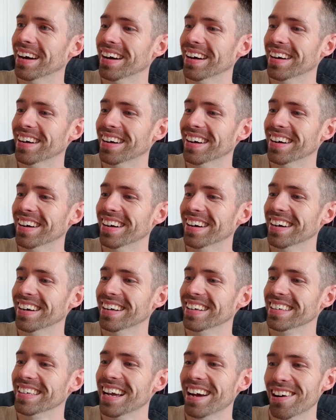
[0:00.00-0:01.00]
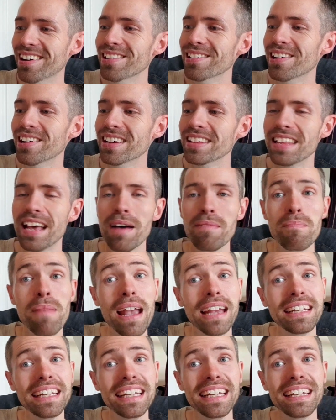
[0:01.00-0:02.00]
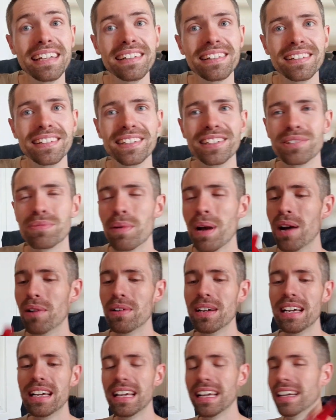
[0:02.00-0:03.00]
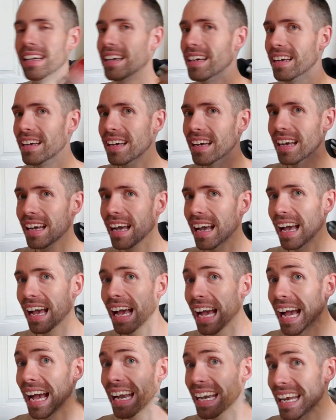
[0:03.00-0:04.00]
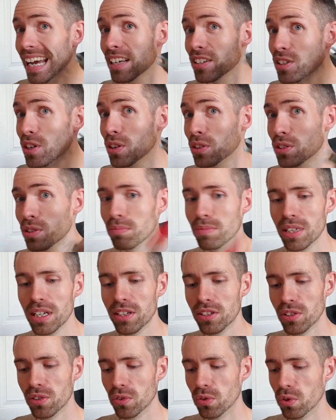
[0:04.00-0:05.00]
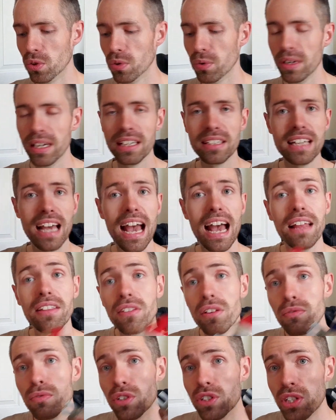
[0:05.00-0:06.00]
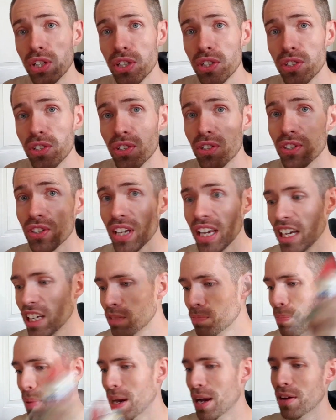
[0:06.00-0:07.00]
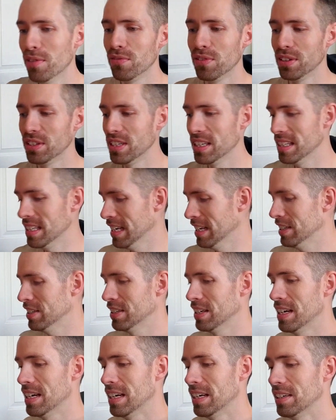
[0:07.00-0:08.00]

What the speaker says: Yeah, I like that. Made in England as well. And it has got some decent oil in it. And the resistance is perfect in this.